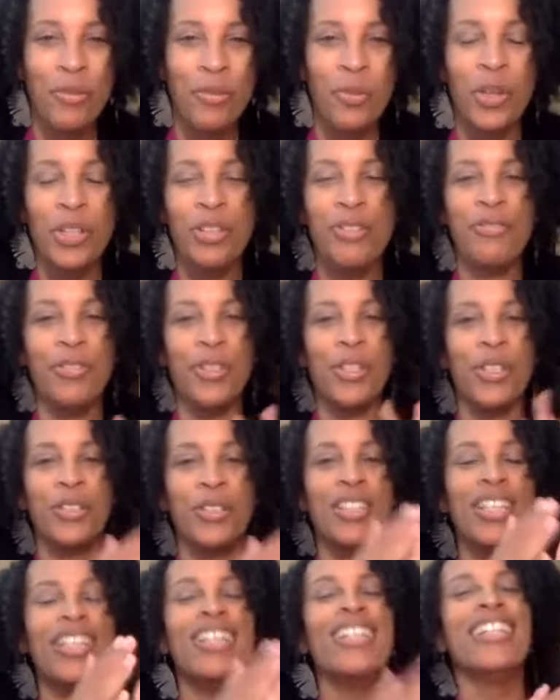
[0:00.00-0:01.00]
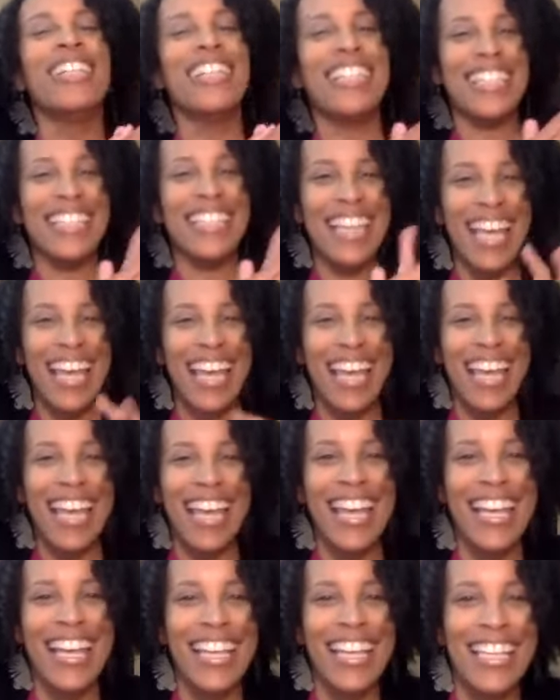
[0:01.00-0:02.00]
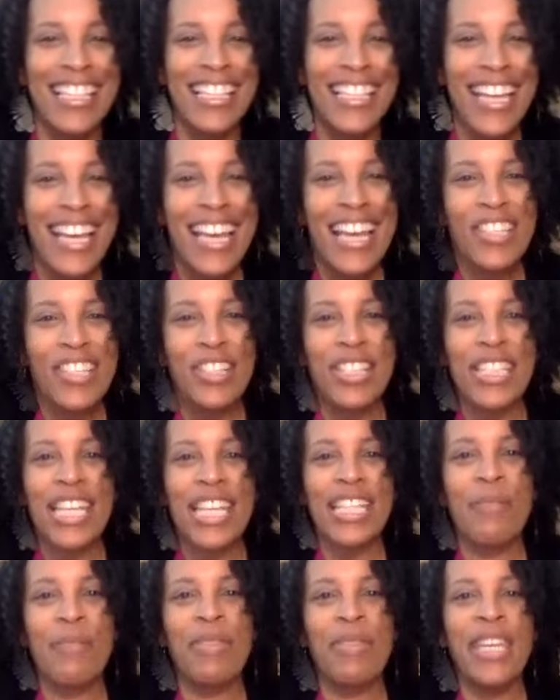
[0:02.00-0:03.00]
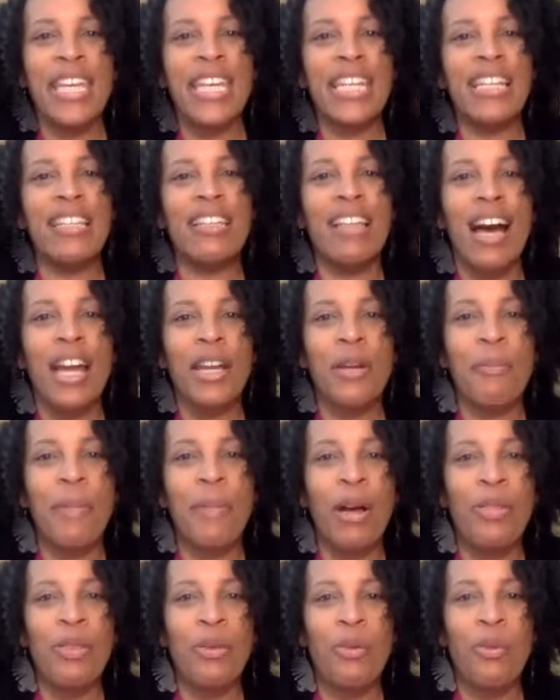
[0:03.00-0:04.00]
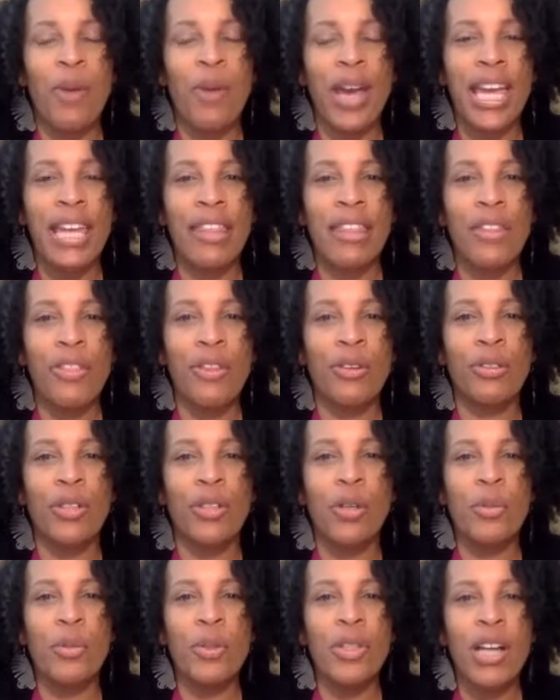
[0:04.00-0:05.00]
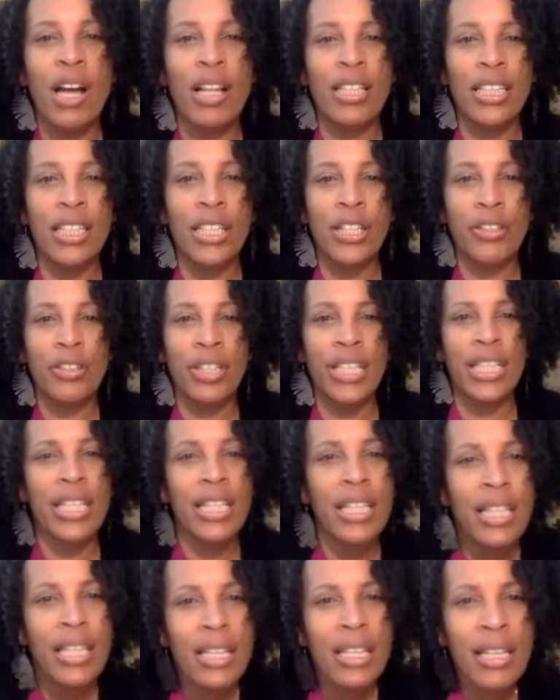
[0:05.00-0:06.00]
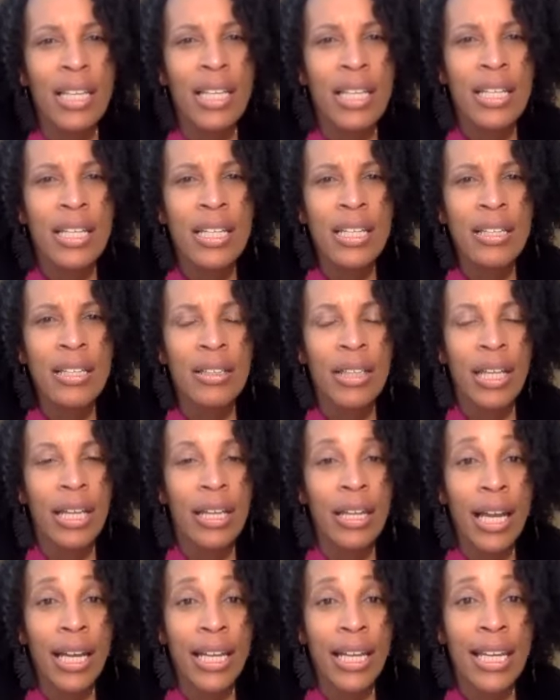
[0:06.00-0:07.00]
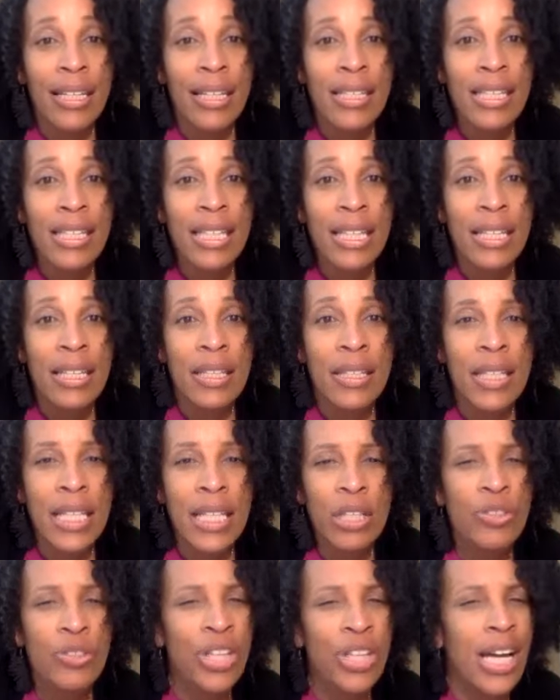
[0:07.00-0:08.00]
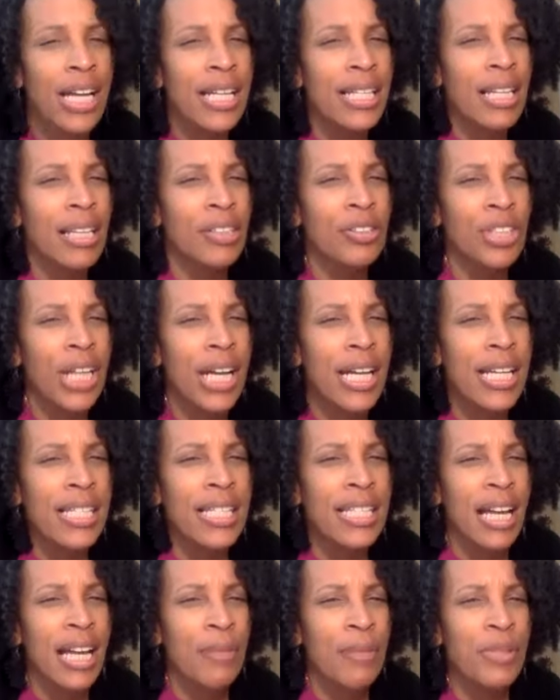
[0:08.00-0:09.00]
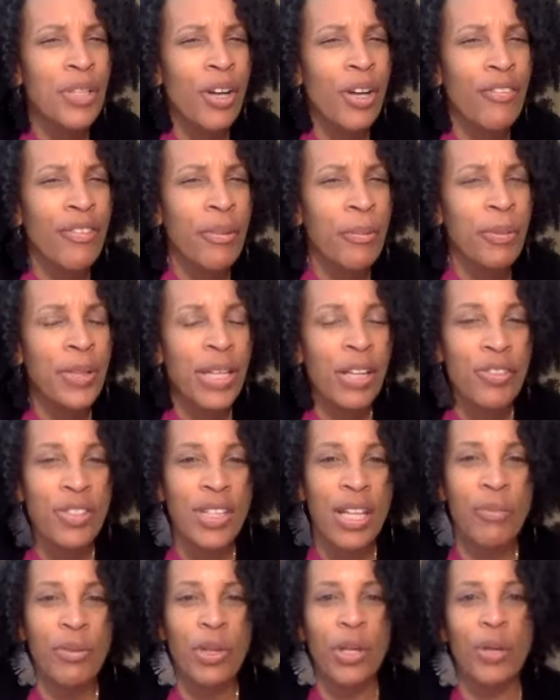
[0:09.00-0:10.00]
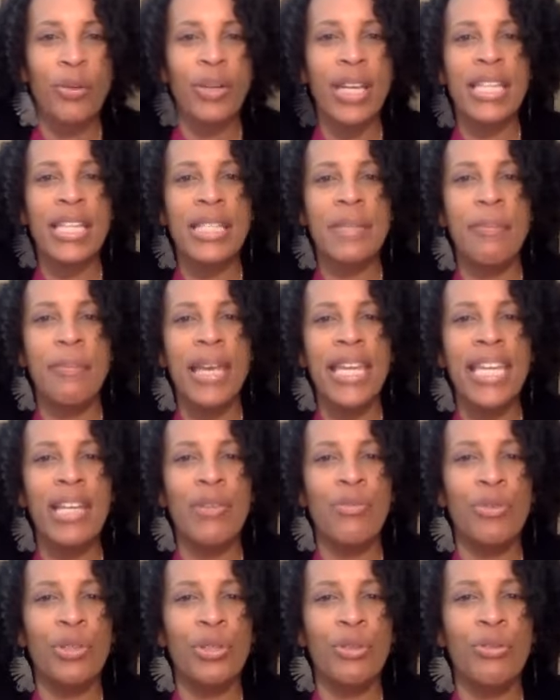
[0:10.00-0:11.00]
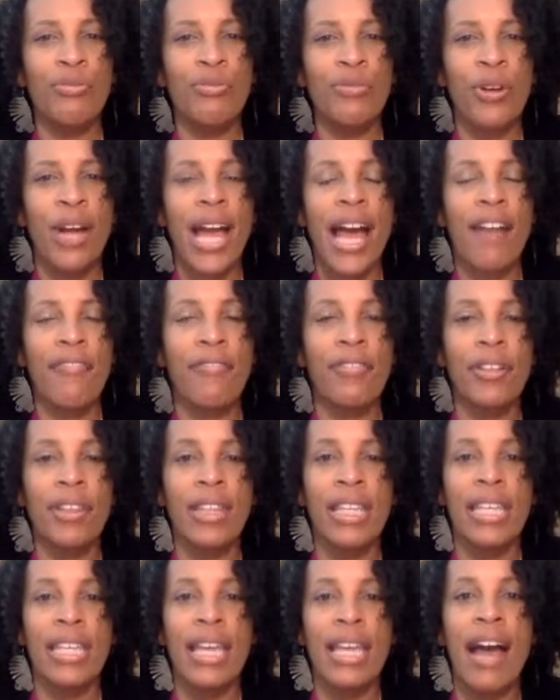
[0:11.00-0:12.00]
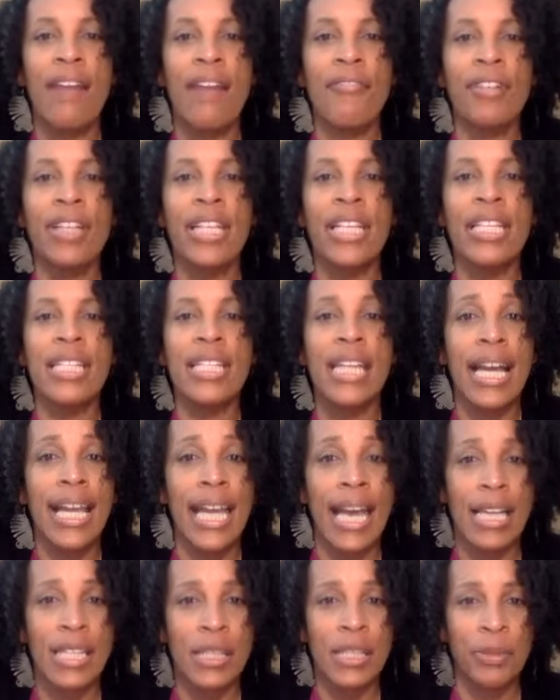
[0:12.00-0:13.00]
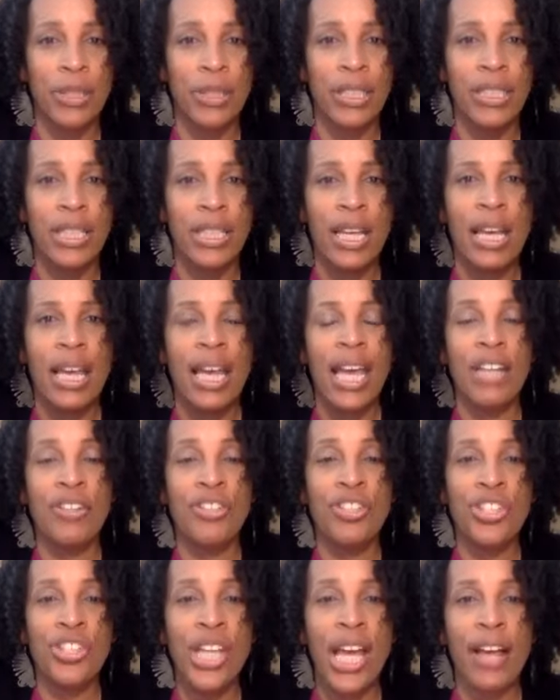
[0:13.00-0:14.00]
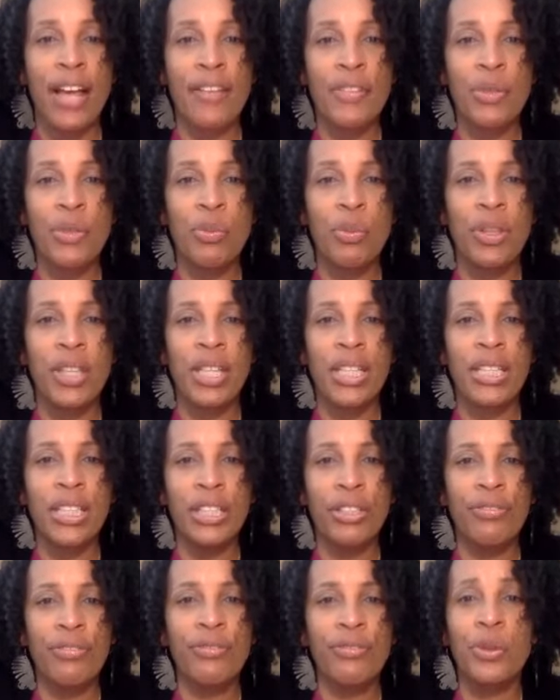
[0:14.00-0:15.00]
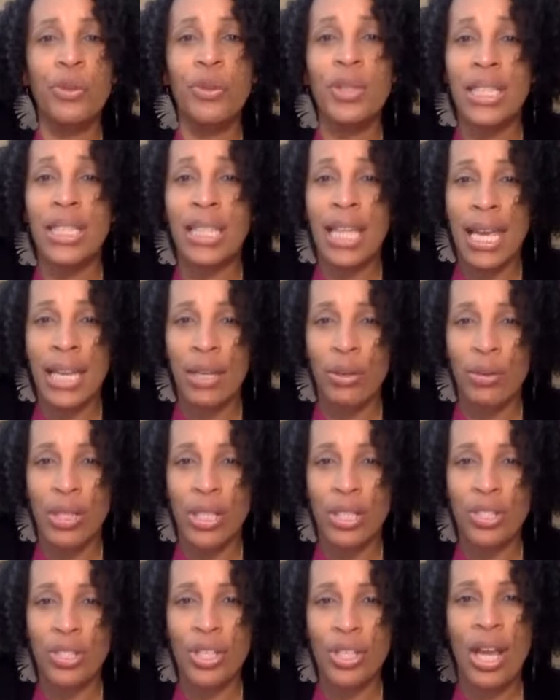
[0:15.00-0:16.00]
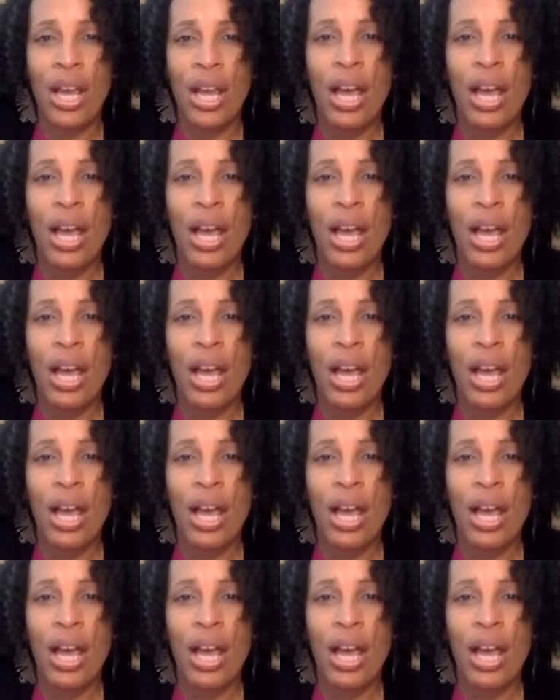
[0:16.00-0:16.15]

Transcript: Hey, Wonderful. Yes. She says, I'm thinking a lot about the way that the global culinary, and I can't see, zeologist, I'm sorry if I'm pronouncing that wrong, is making room for Af the African diaspora and chefs with clear food language.